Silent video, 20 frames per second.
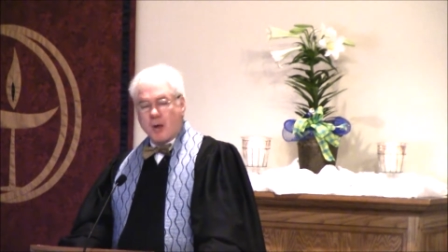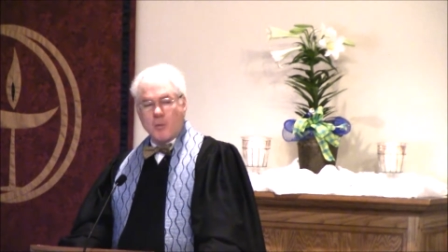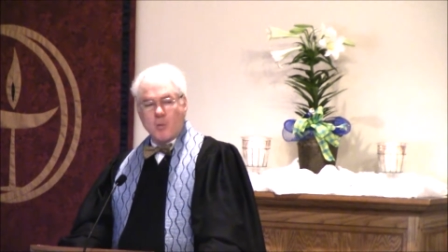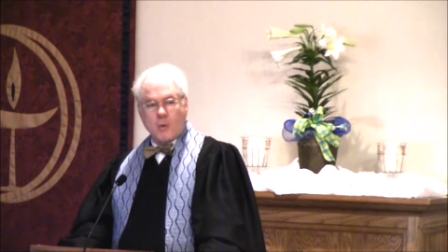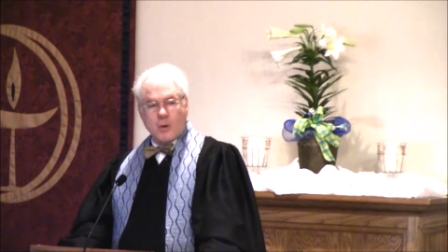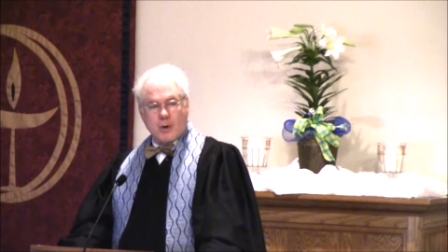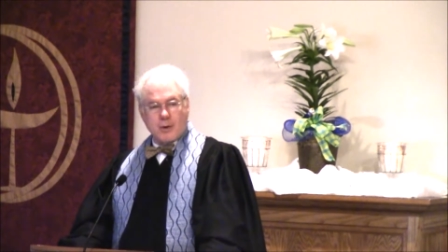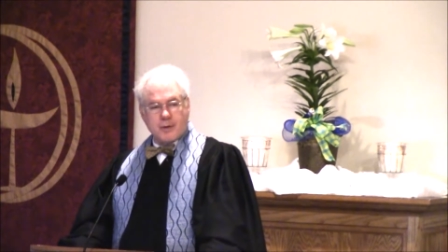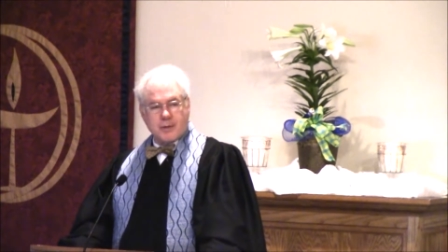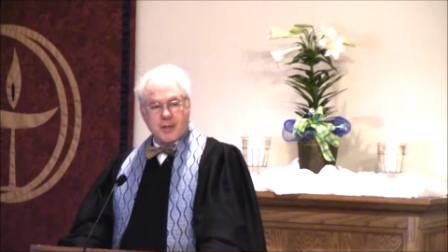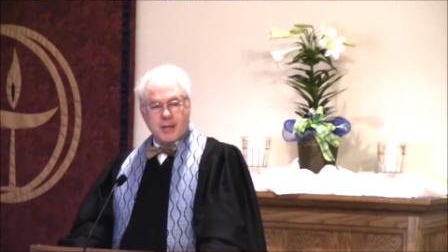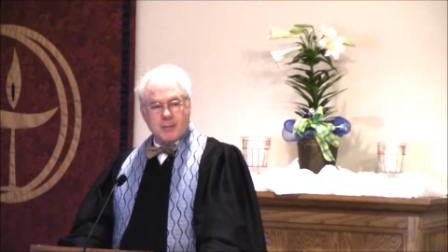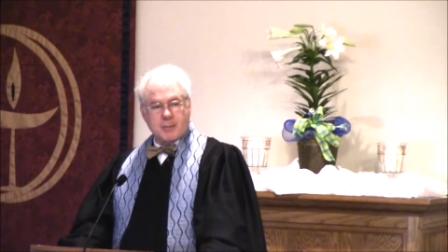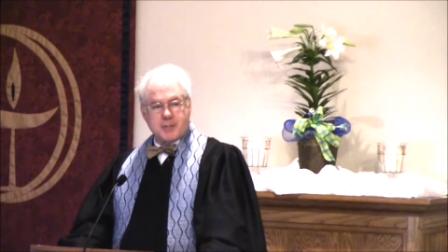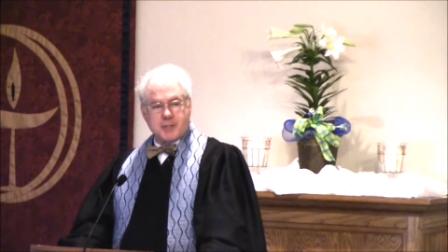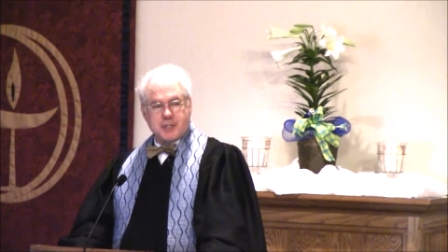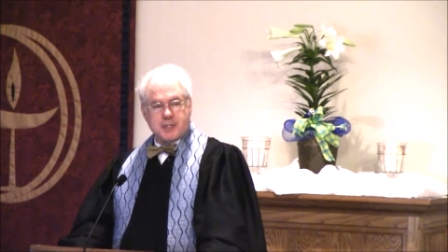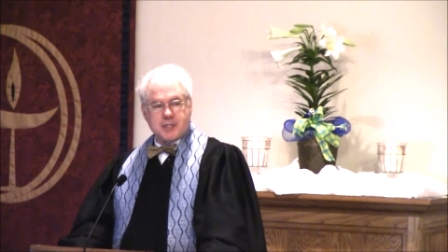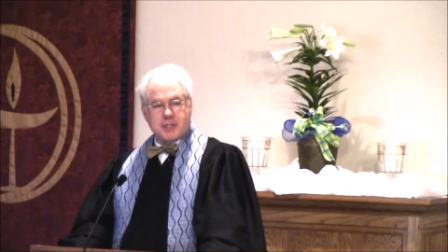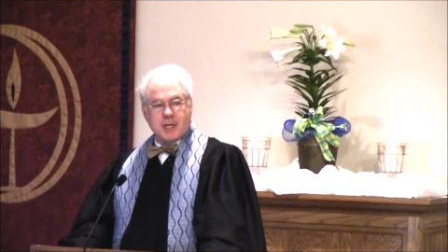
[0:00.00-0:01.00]
a word that
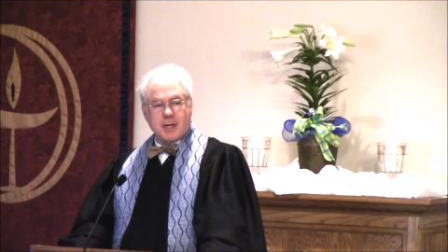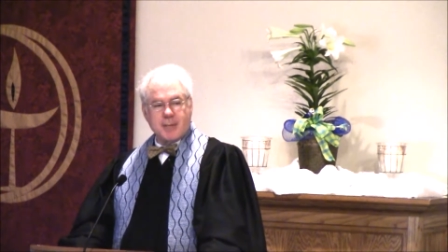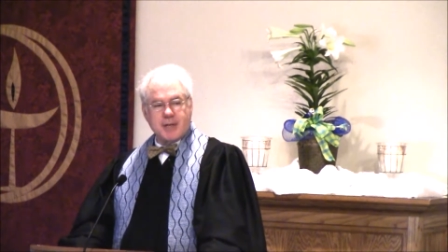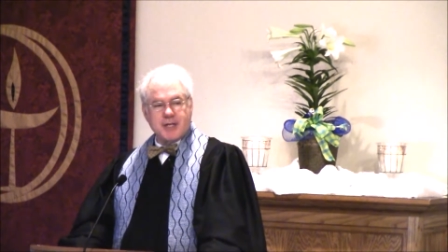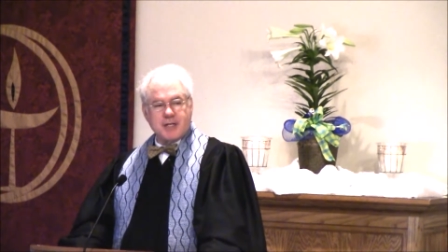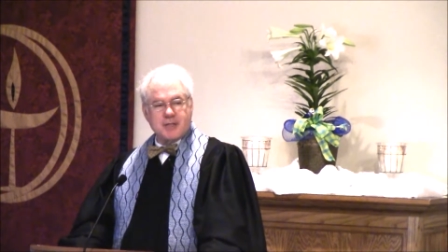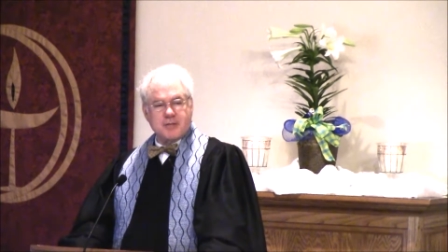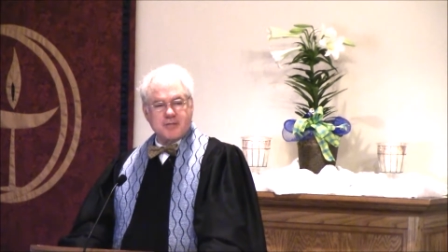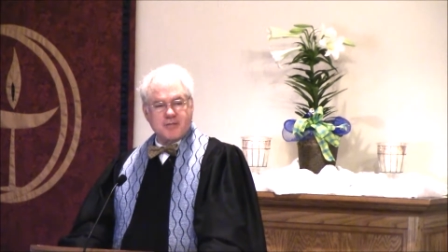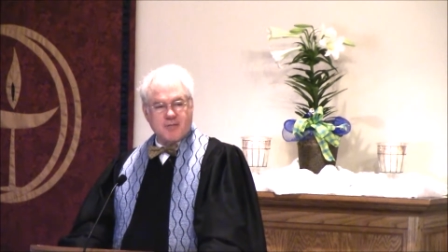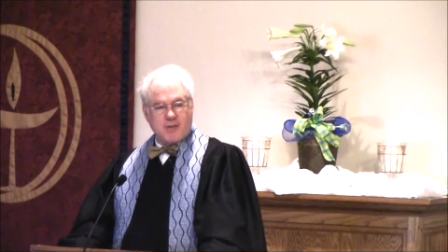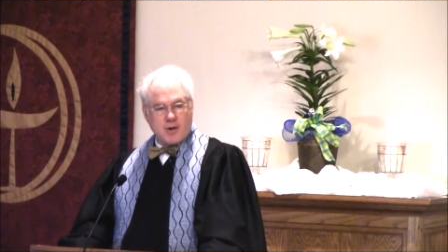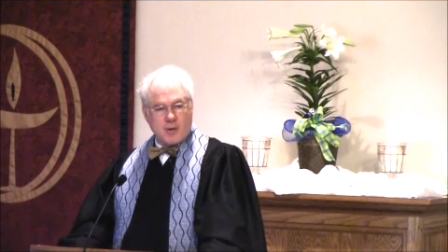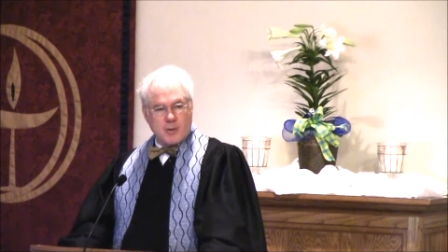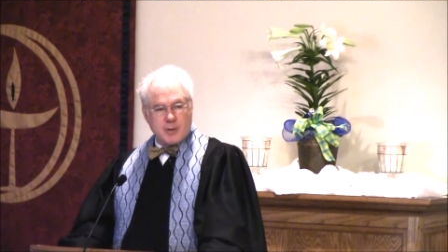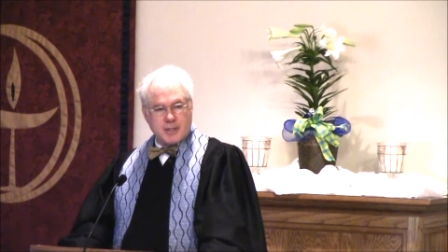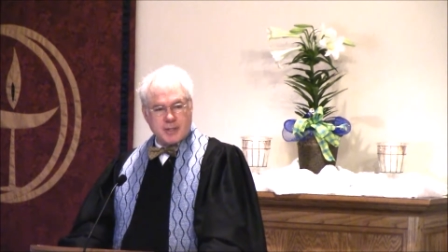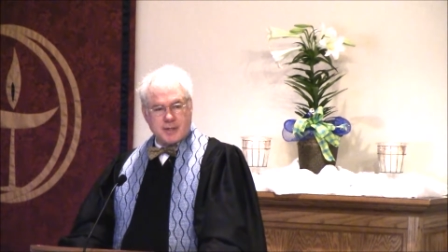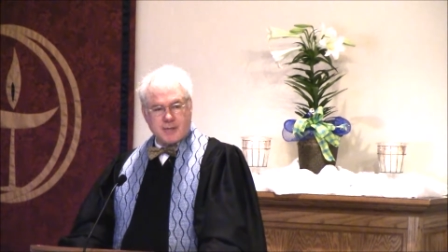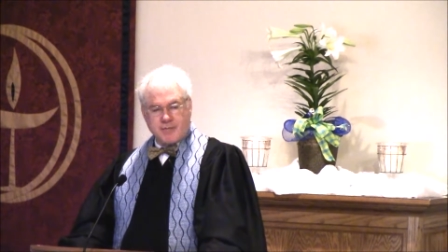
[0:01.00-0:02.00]
was just coming into
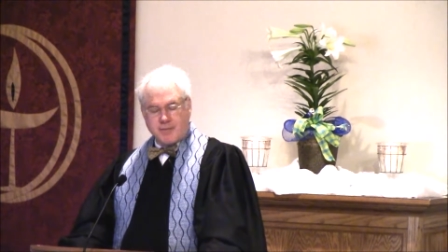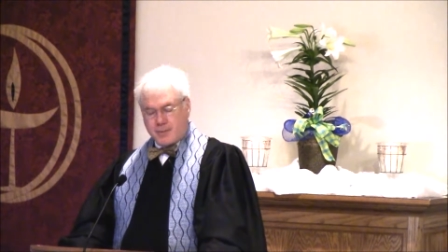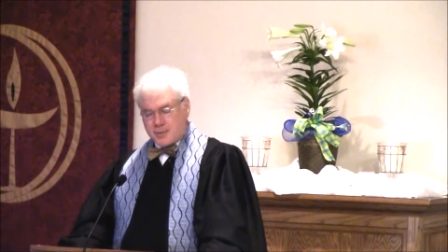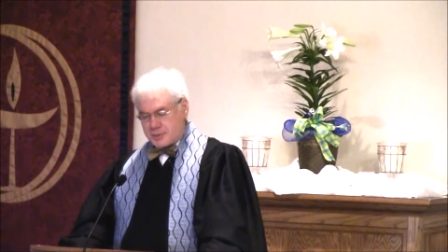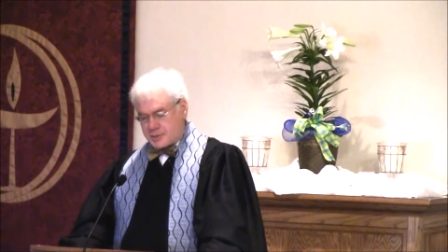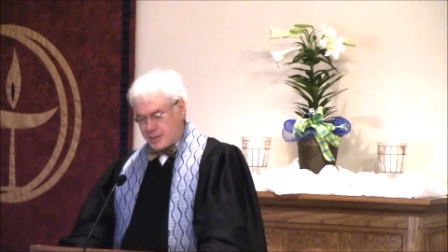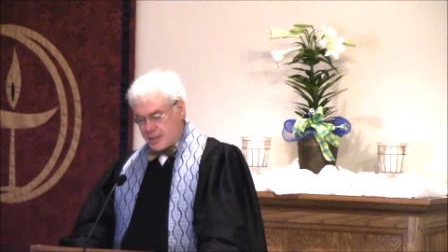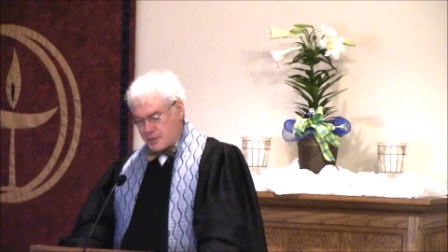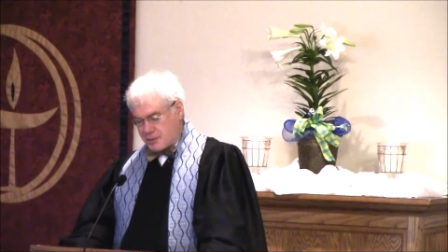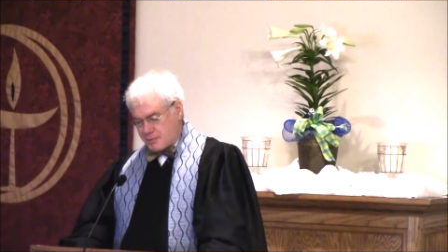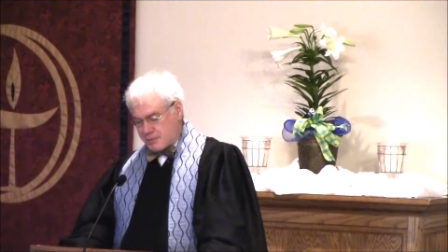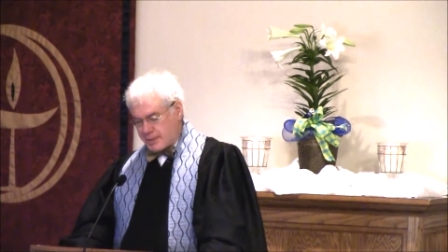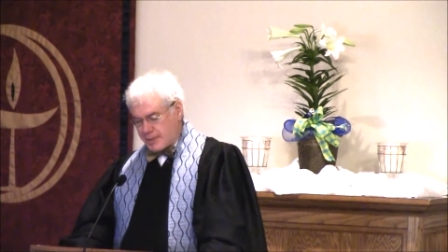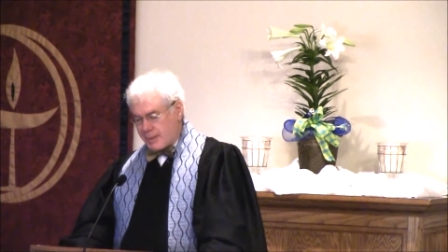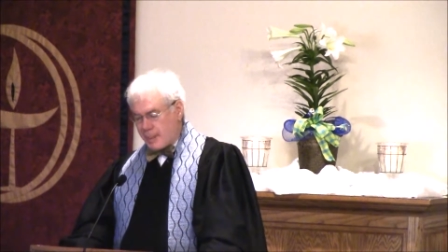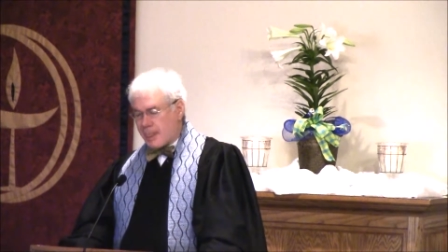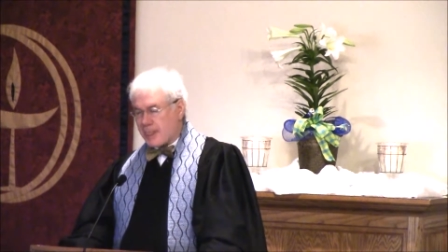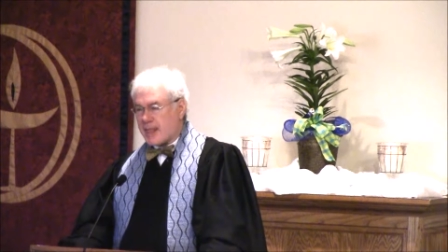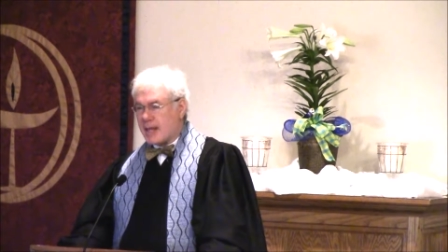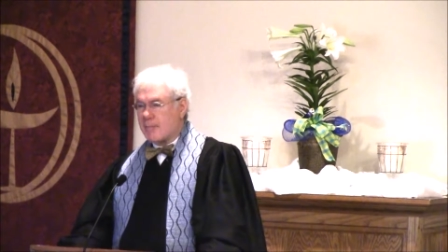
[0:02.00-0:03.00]
vogue in the first
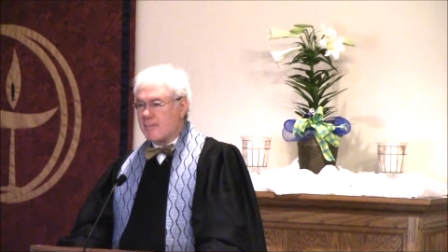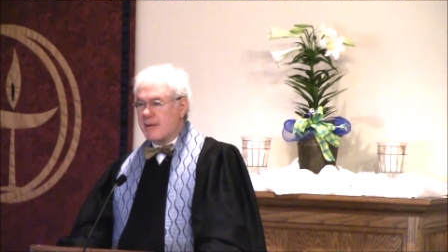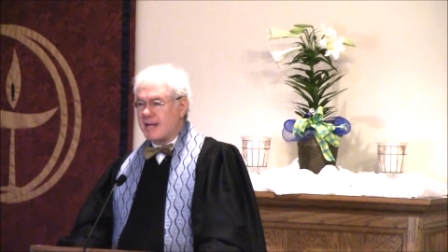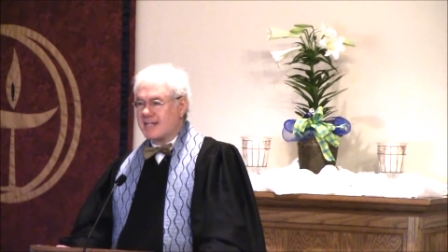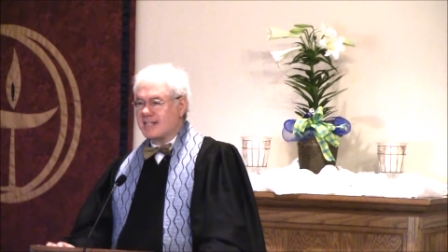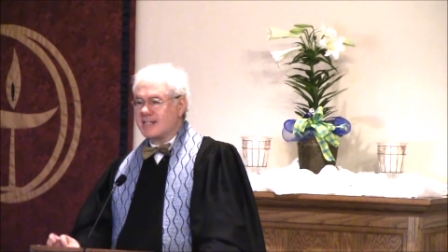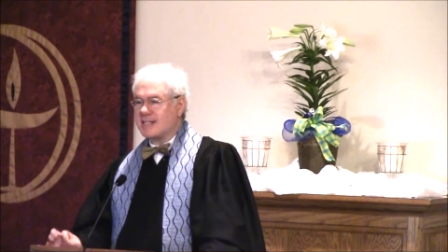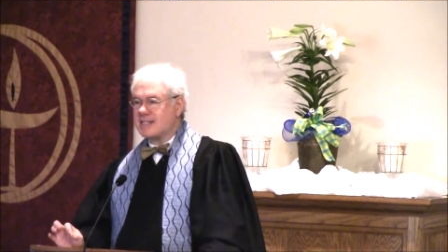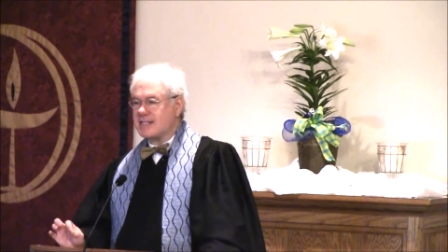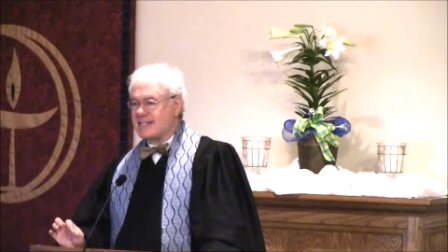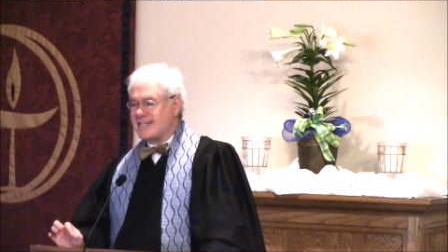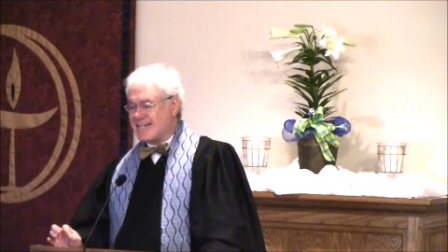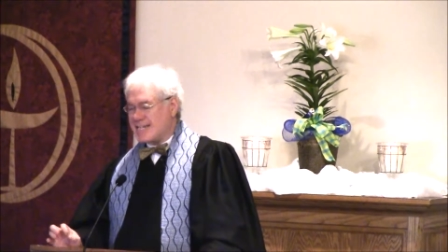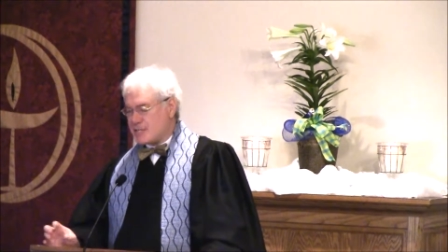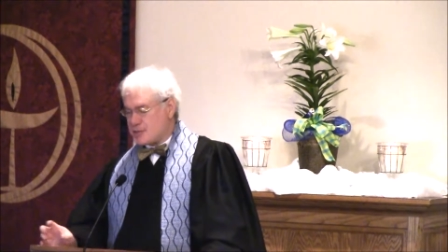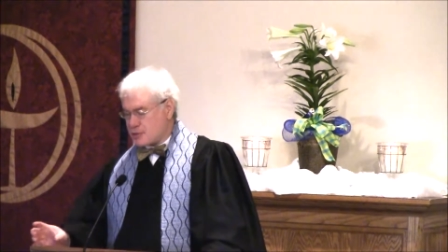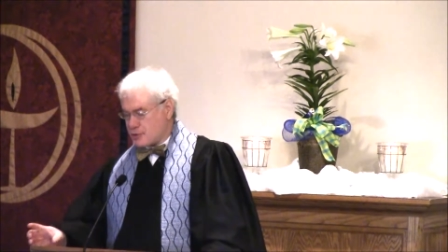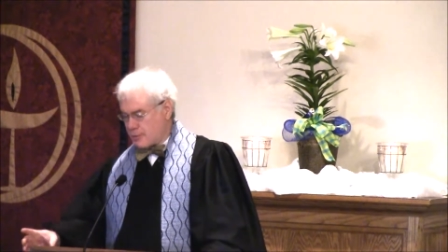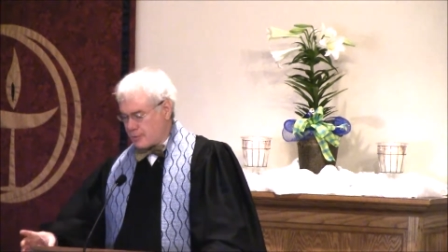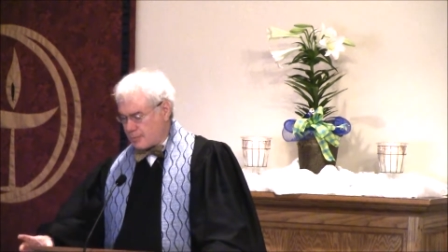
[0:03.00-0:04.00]
century that meant
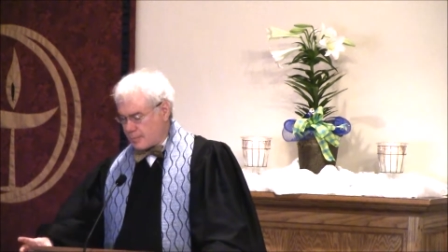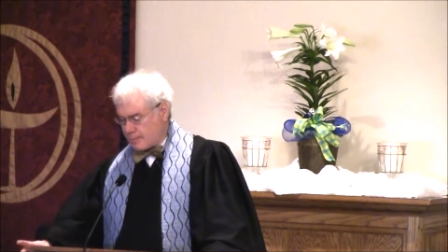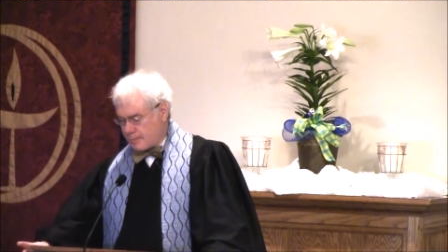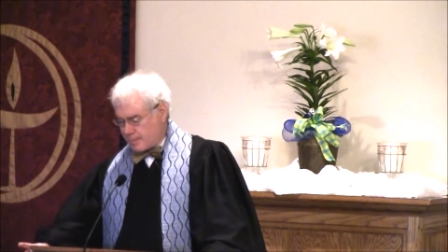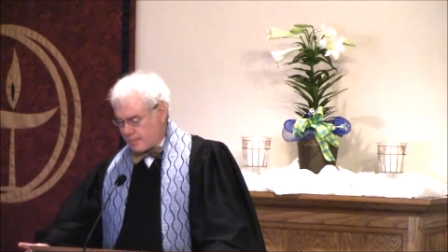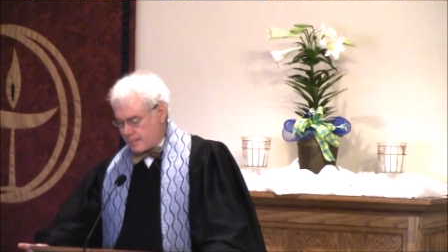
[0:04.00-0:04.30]
teacher.